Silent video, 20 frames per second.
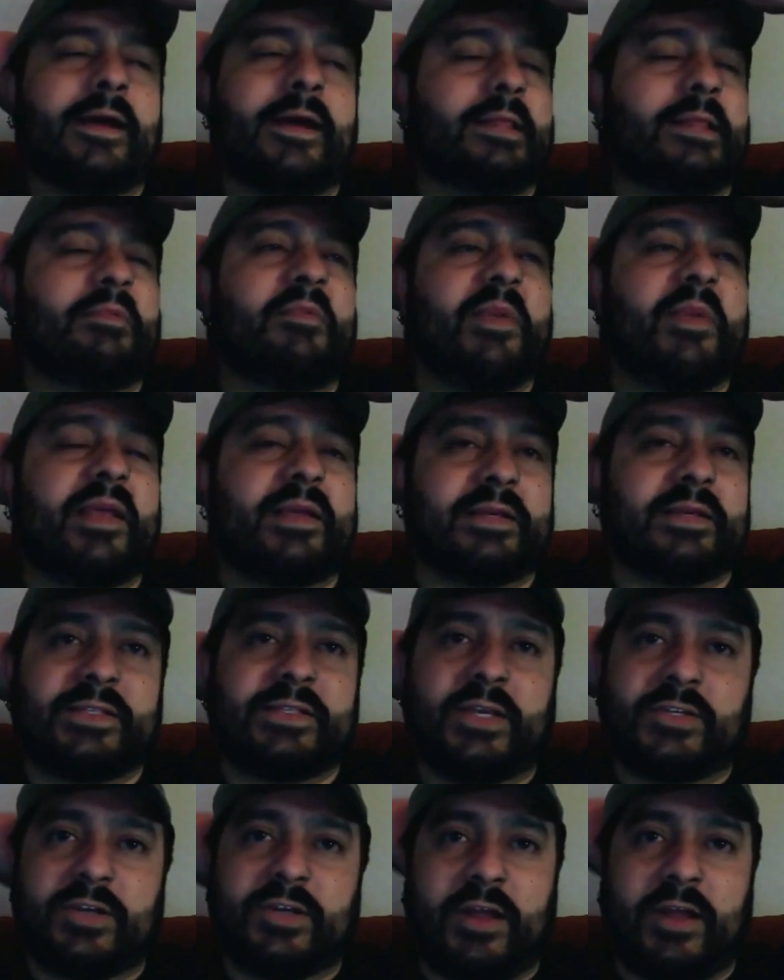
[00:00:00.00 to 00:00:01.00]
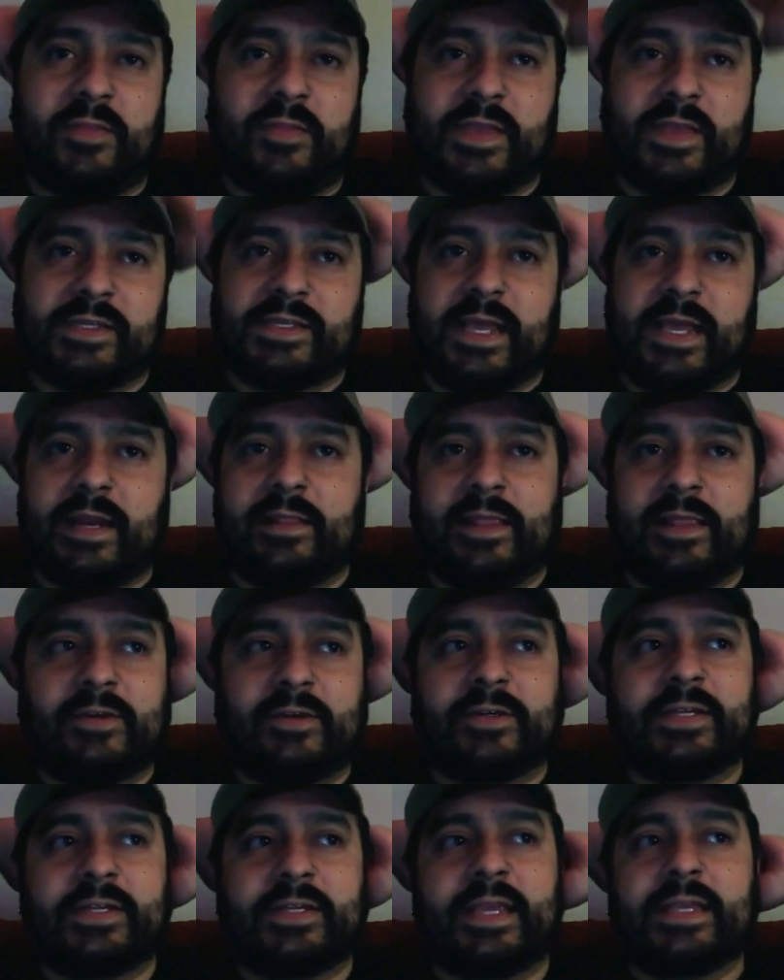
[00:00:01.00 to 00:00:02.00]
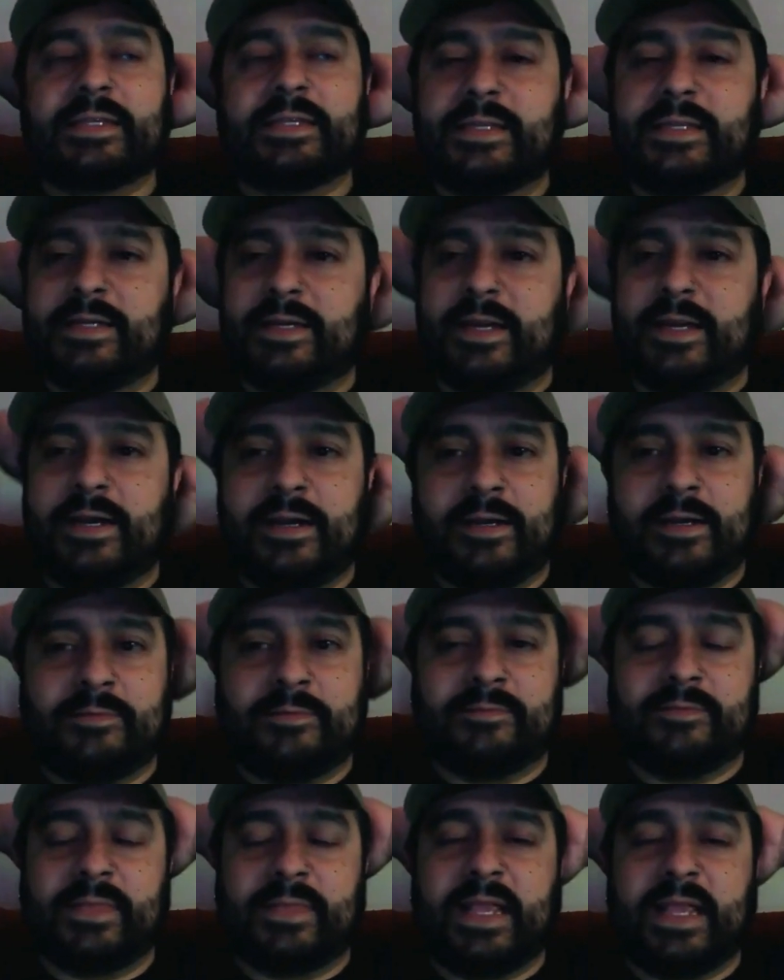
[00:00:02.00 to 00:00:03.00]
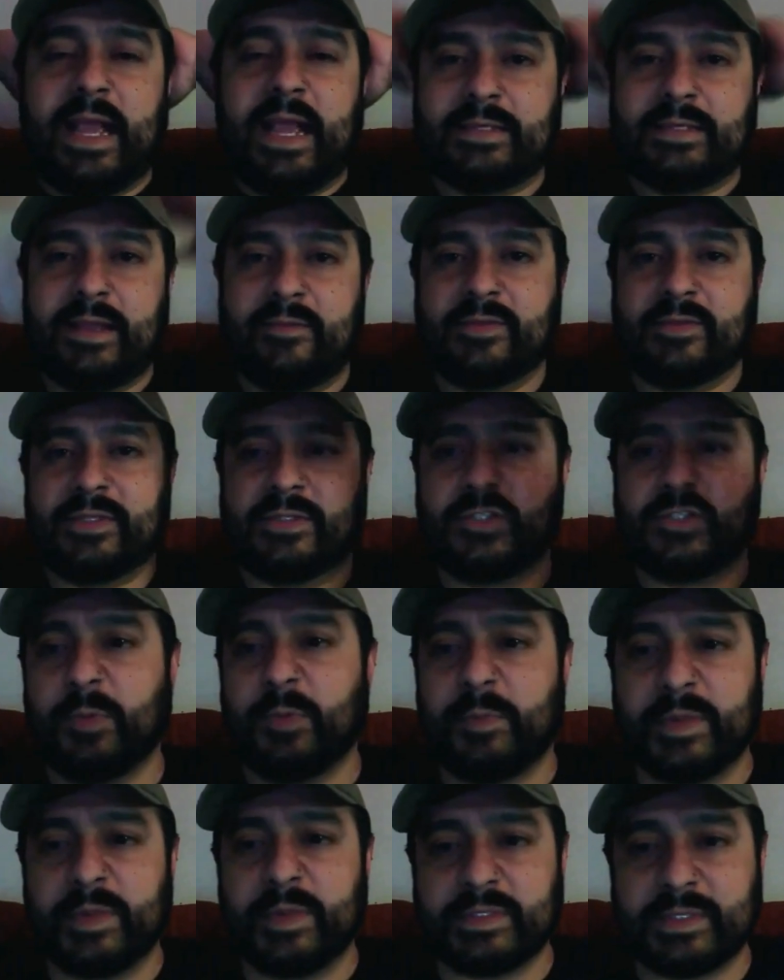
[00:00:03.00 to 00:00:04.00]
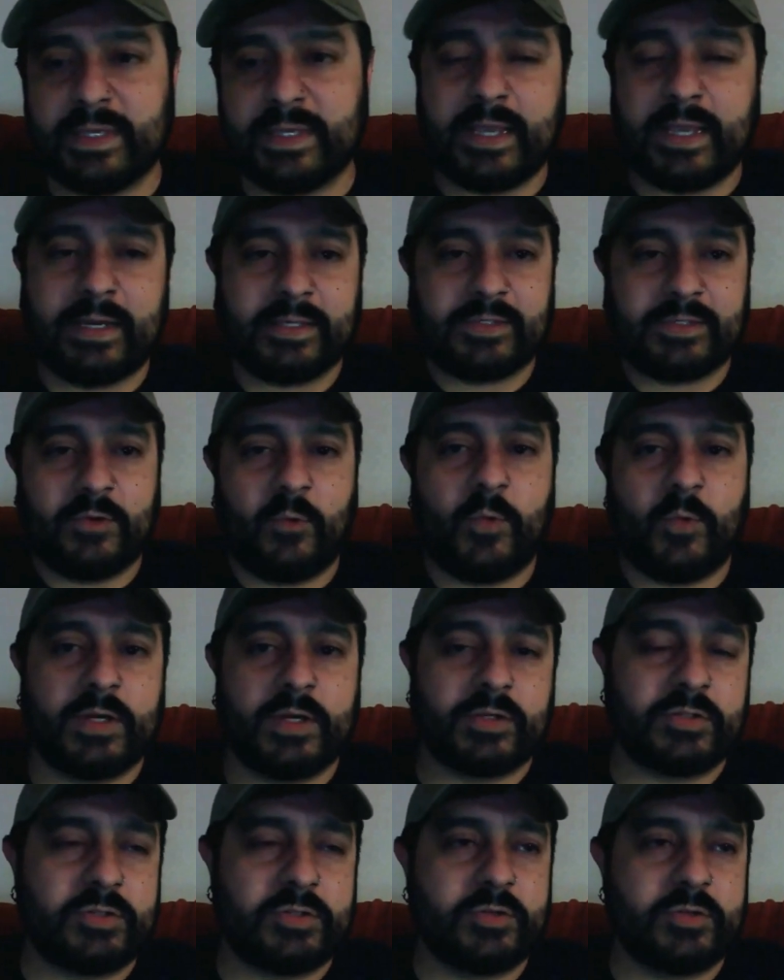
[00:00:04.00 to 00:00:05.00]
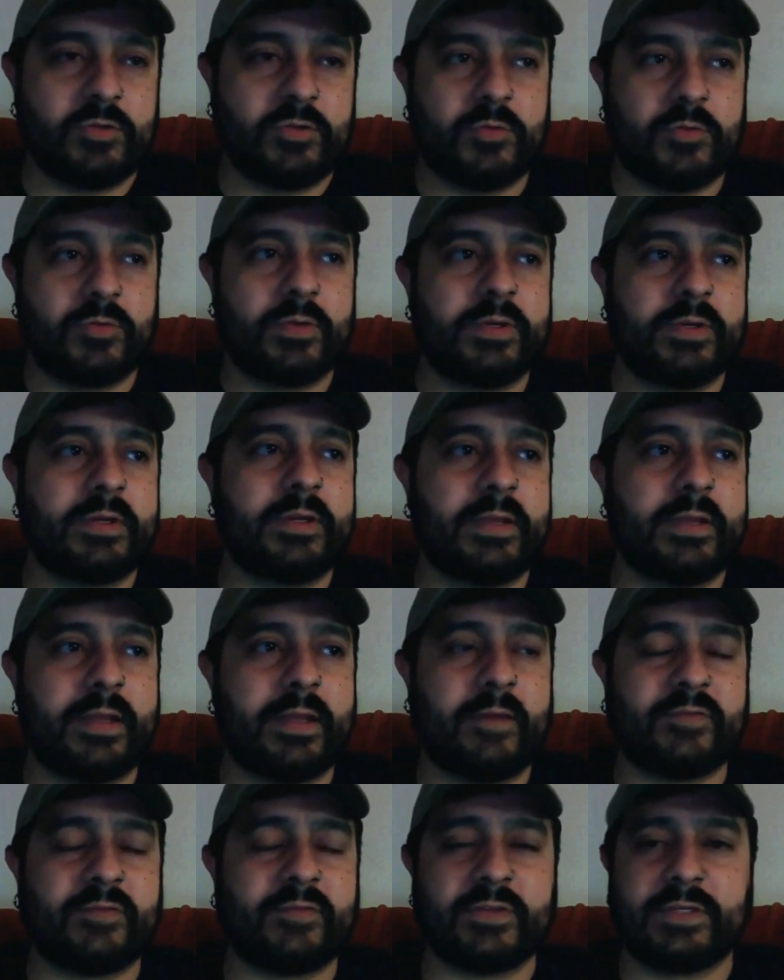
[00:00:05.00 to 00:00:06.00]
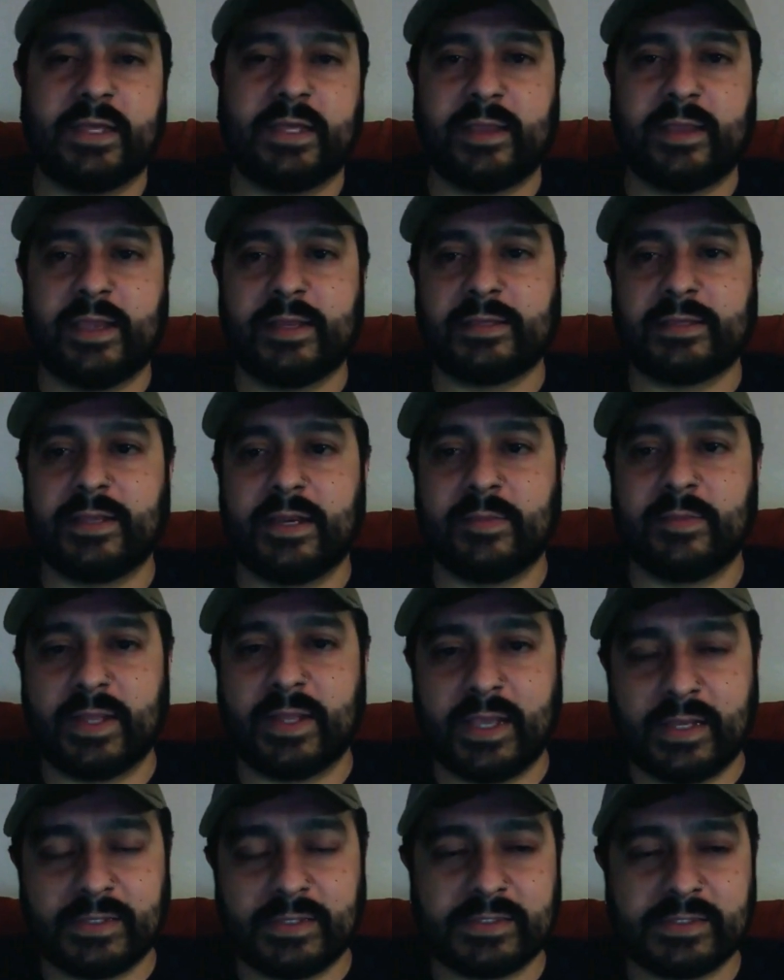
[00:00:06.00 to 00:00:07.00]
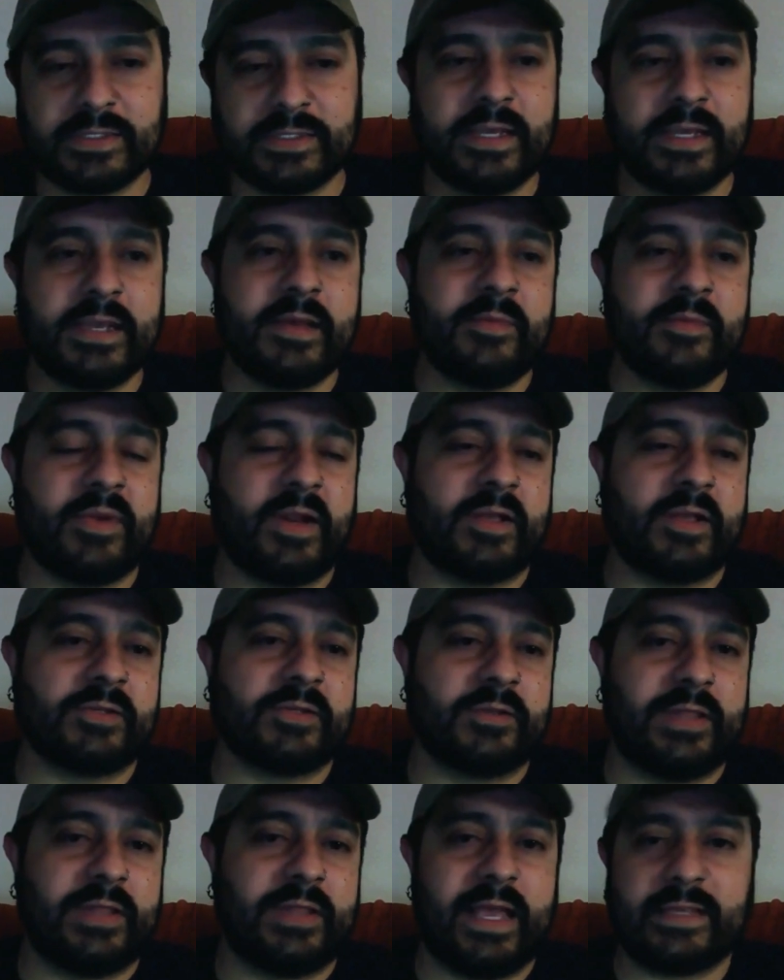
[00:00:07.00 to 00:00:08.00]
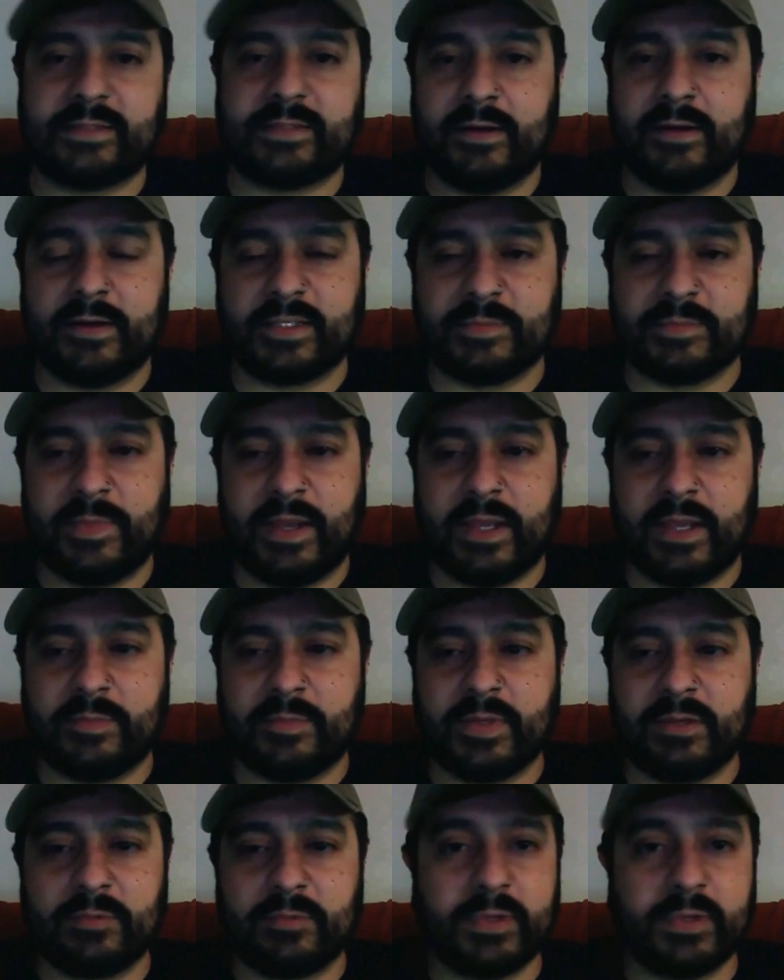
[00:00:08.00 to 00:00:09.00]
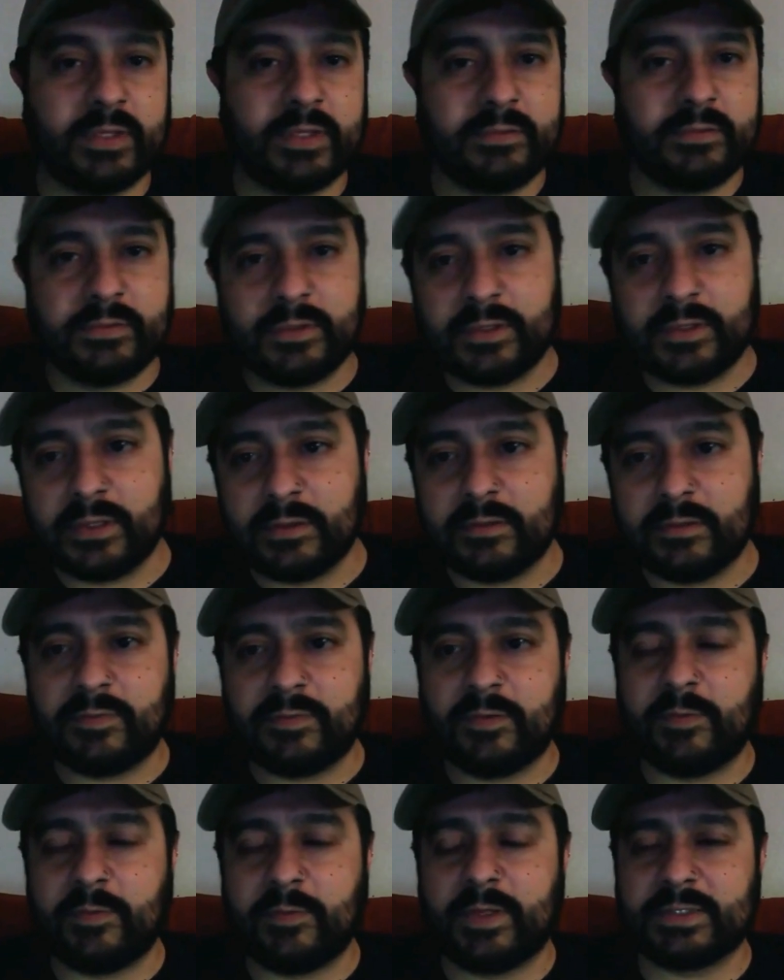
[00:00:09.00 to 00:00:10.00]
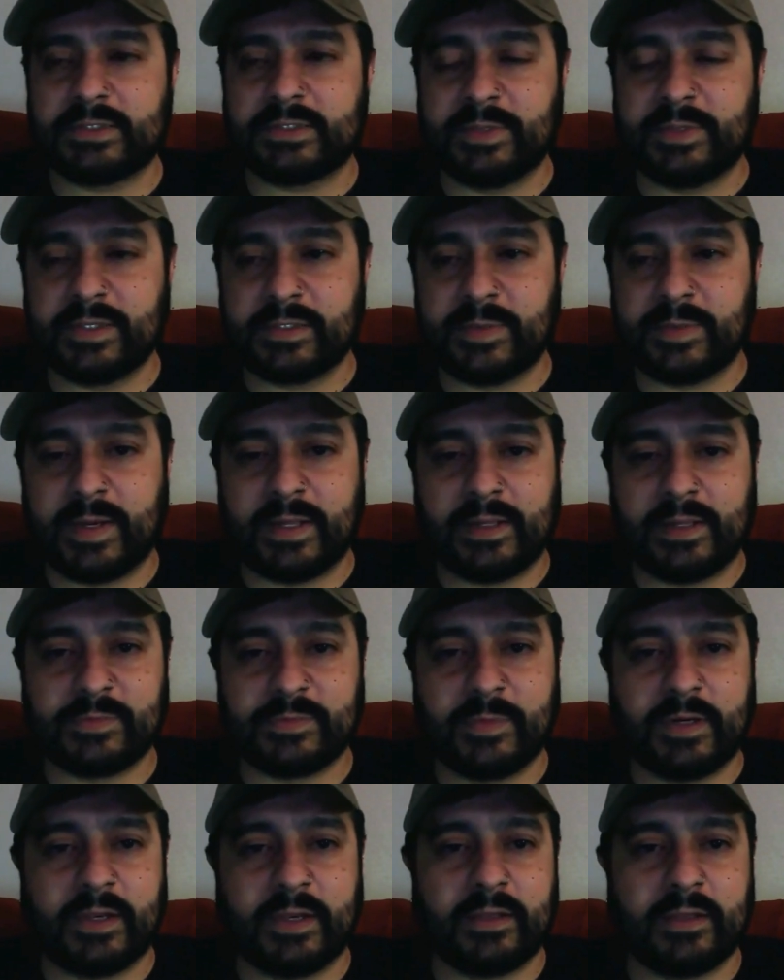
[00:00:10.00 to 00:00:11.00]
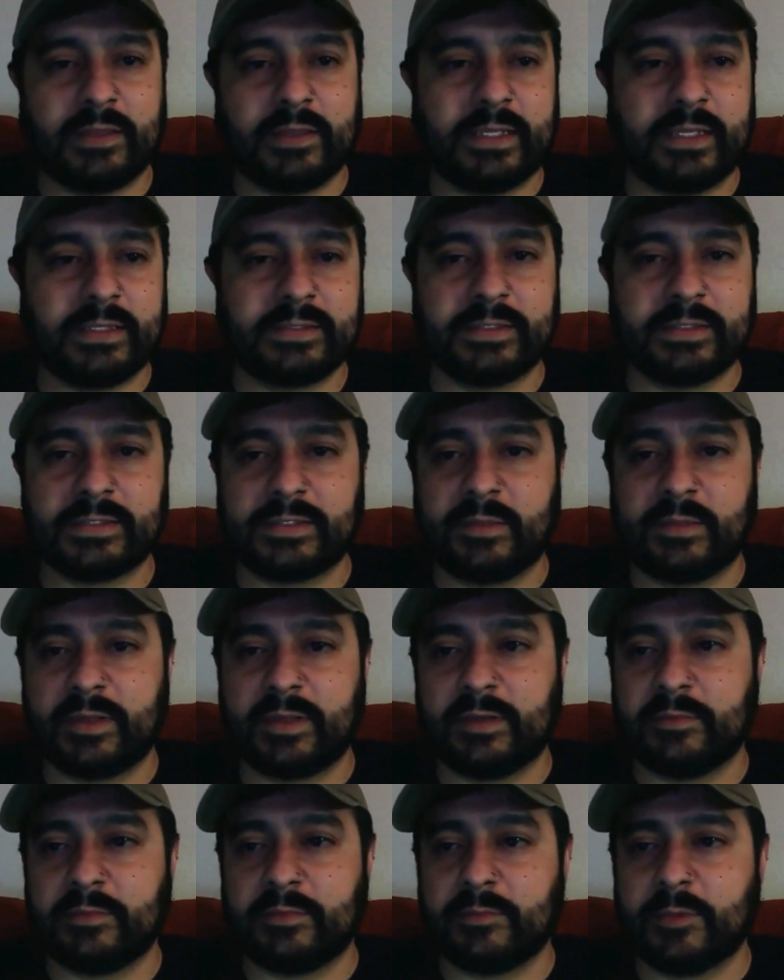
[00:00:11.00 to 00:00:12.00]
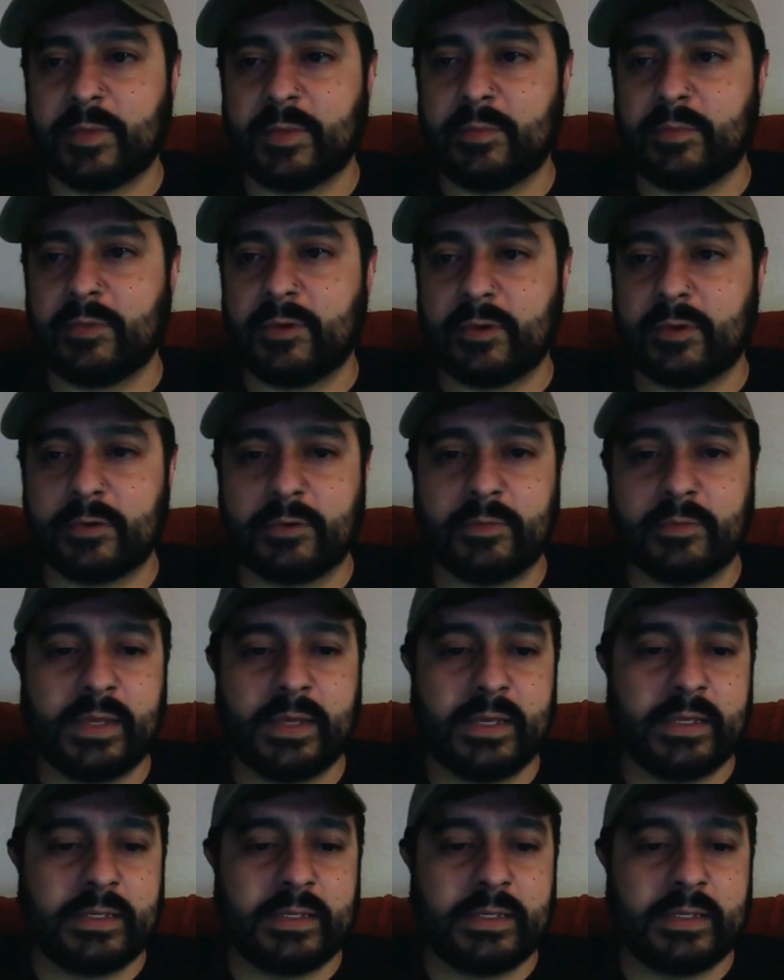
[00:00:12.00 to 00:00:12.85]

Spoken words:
let me make a decision on this at a later date. The guy's obviously super busy and doesn't want to have to delegate it to anybody else, but also the last thing on his mind. But really, if he wants to be spending less money on leads, this is something that would be important to him.